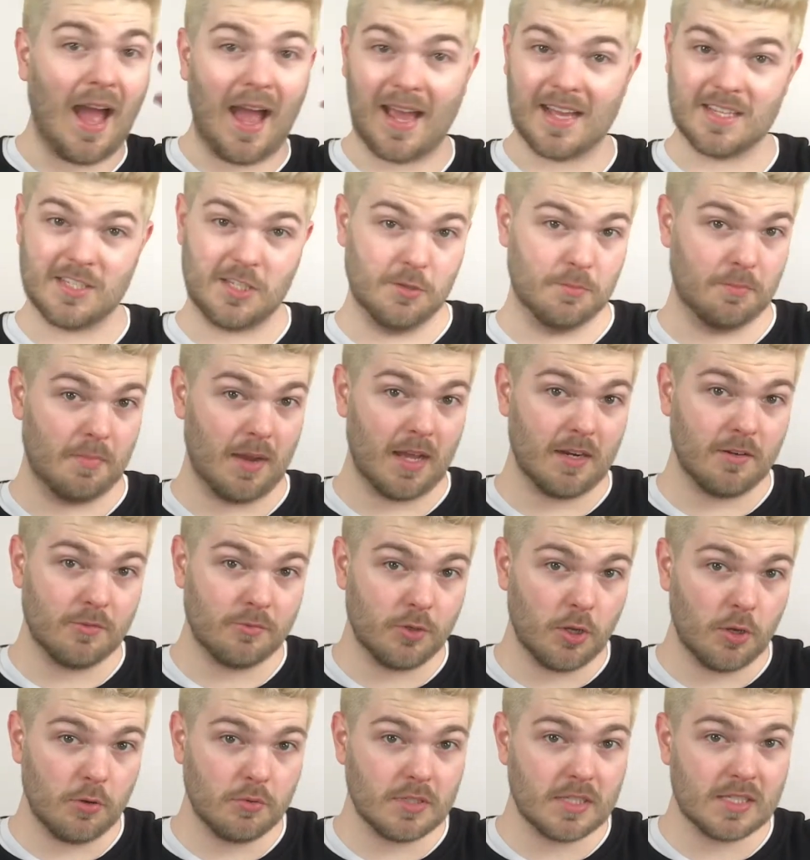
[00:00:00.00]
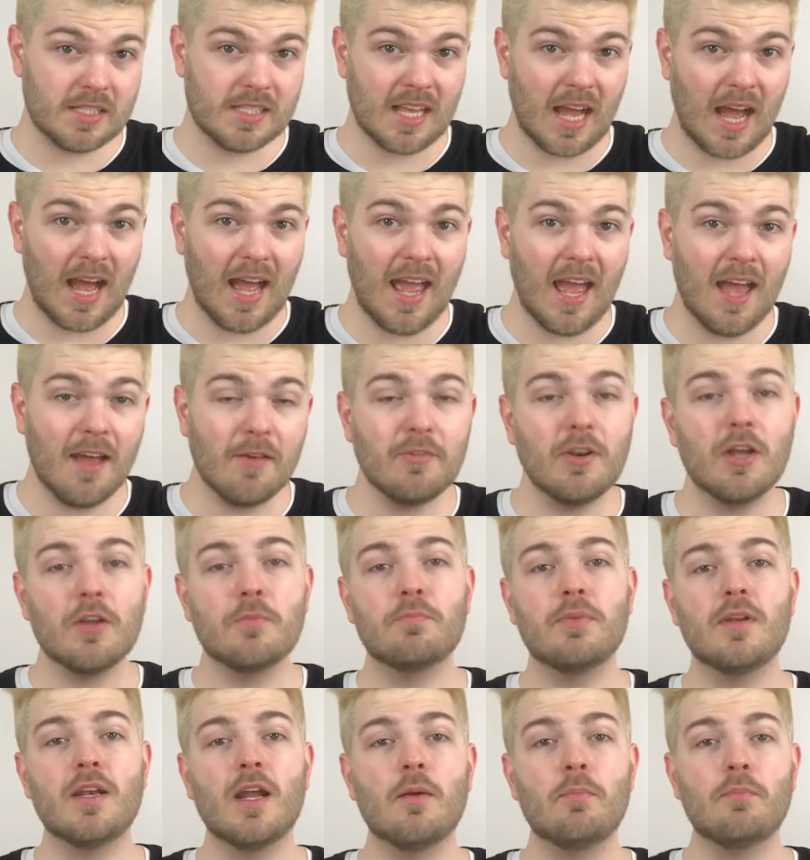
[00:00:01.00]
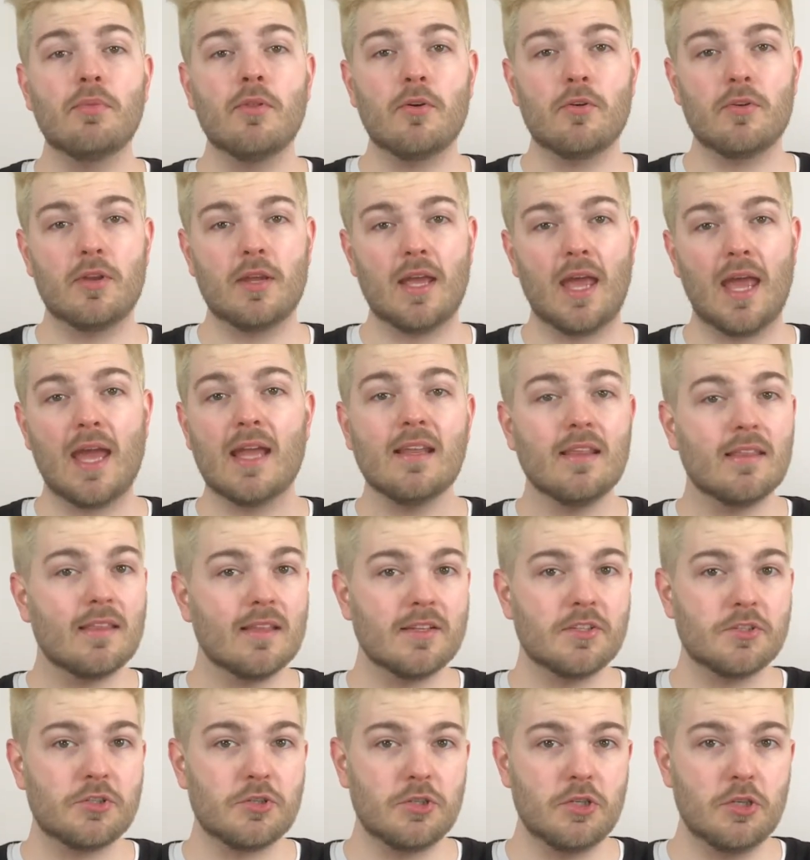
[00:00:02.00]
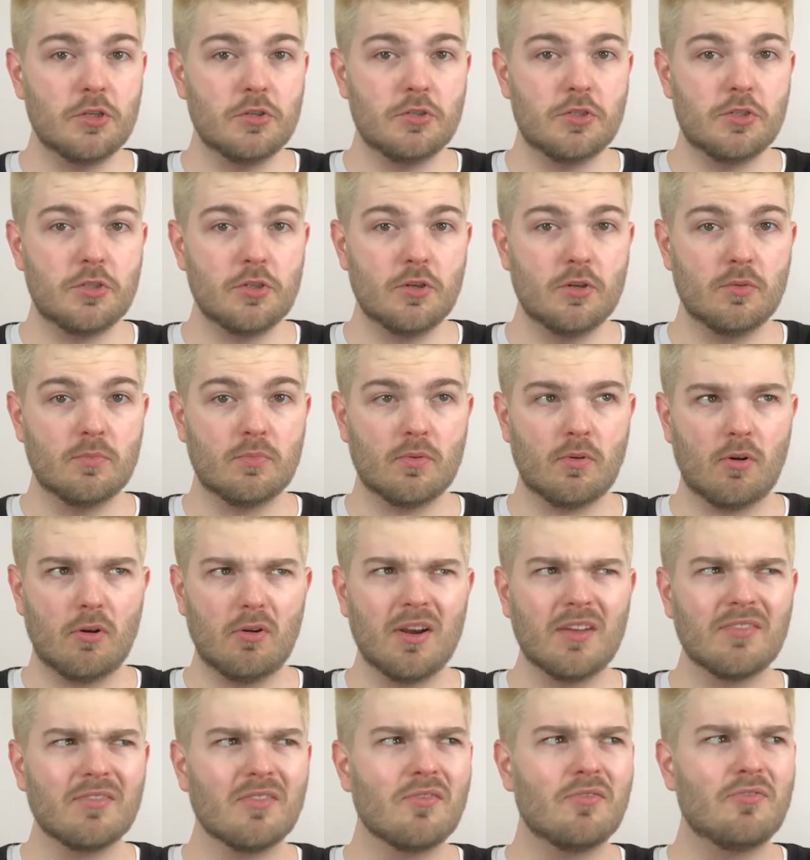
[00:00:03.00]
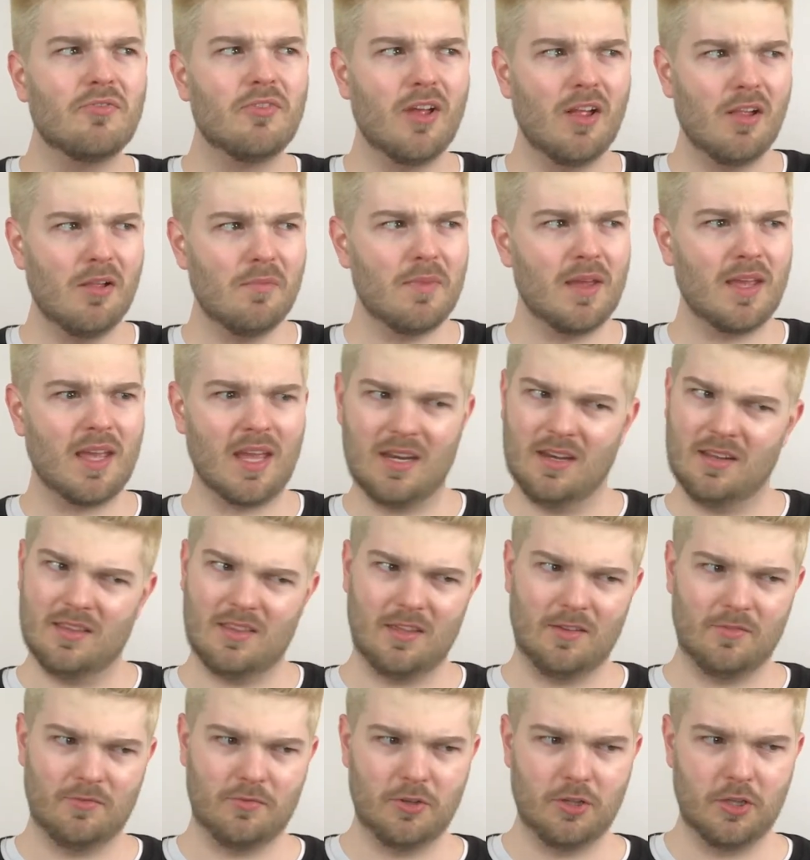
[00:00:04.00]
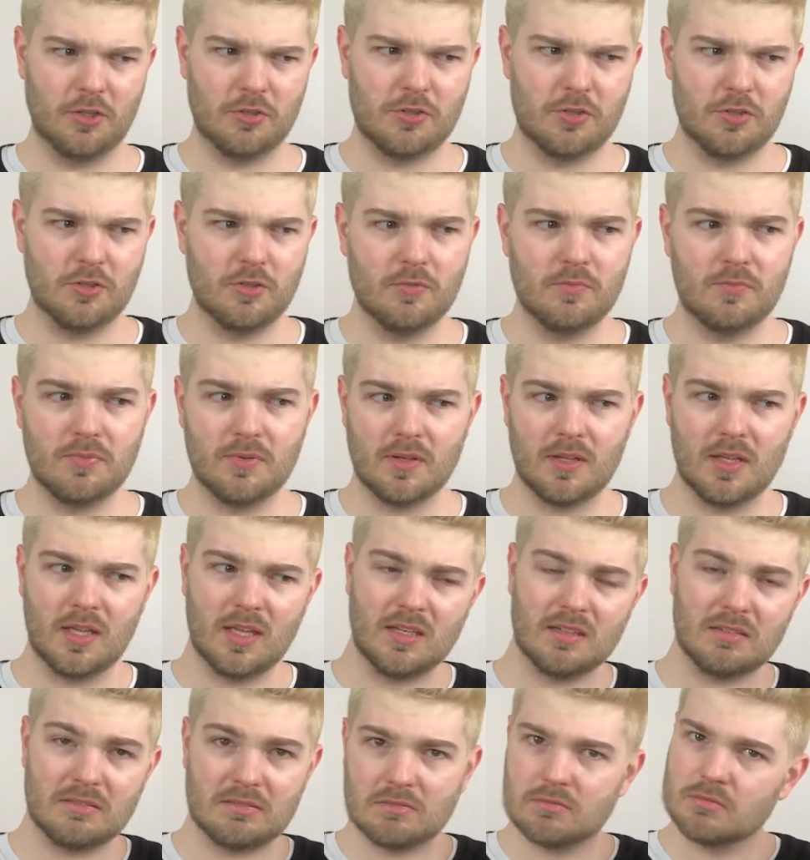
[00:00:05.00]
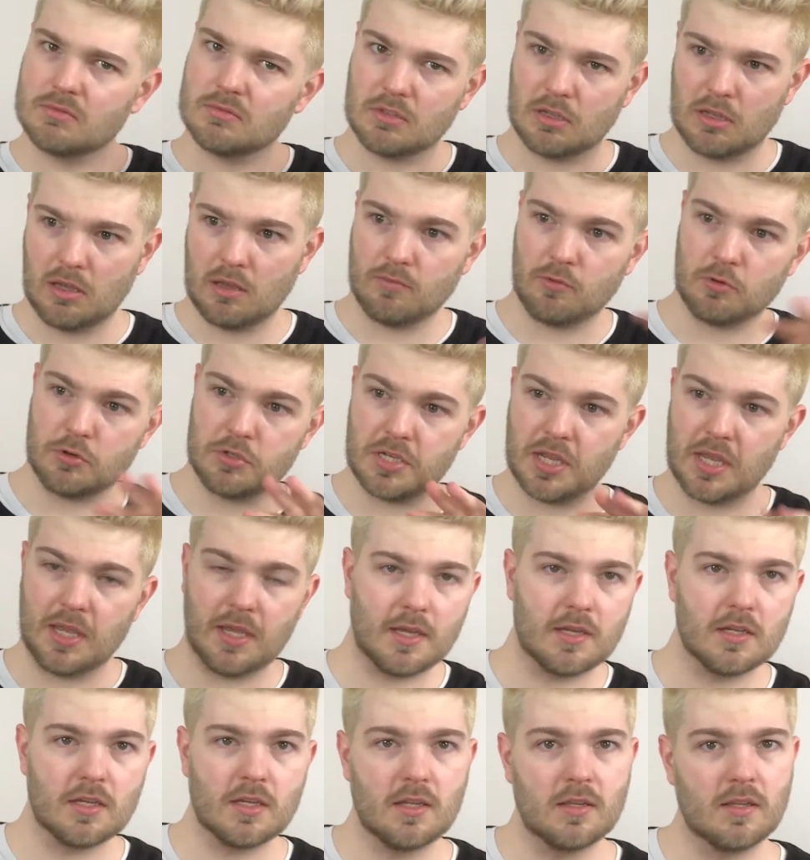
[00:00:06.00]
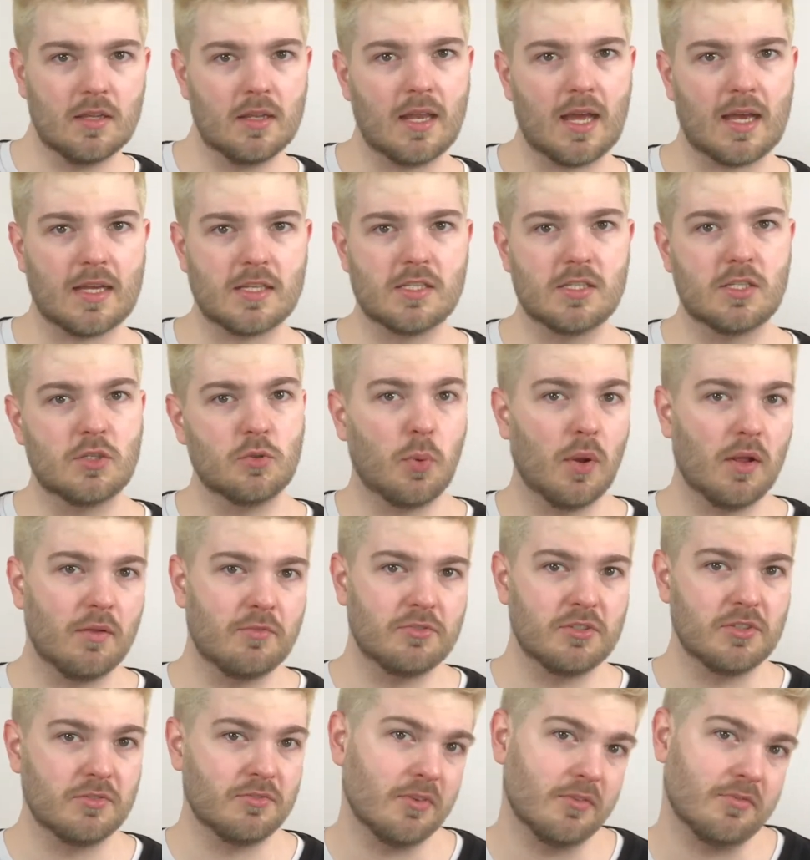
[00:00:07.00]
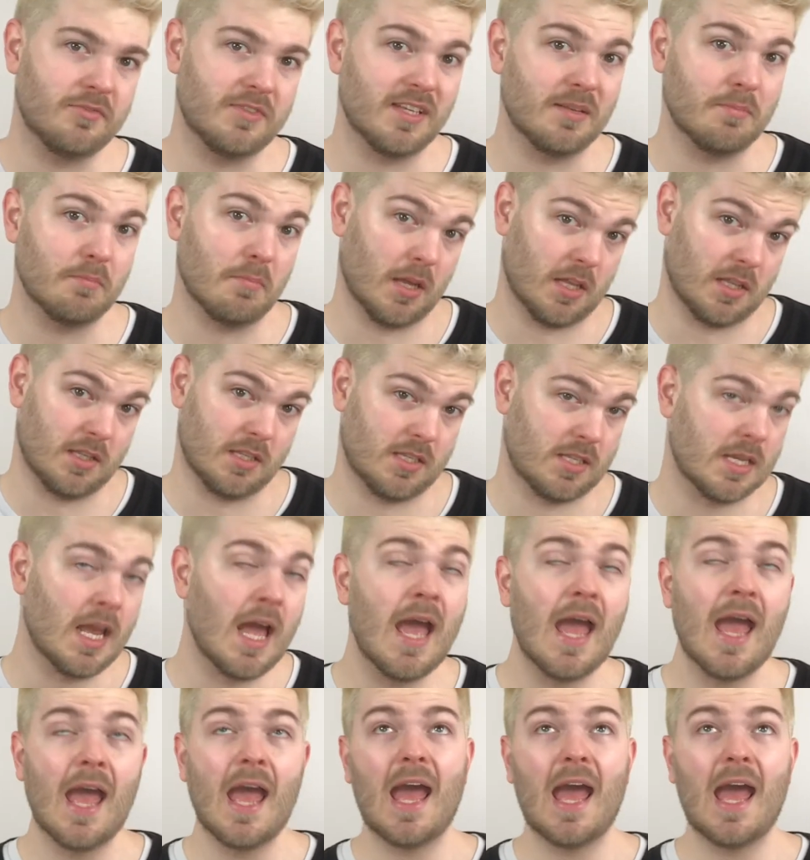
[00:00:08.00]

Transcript: As you might have noticed, I have not been uploading anything to YouTube or even filming anything for YouTube in, give or take, the last 12 to 15 months.